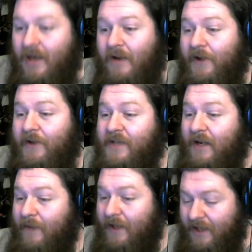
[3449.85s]
When using a
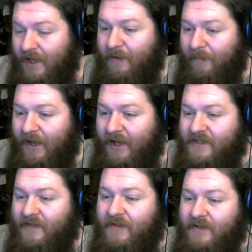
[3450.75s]
melee combat
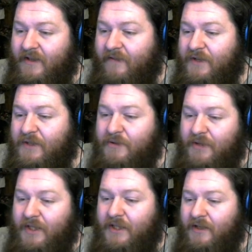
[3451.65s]
page, if the difference between the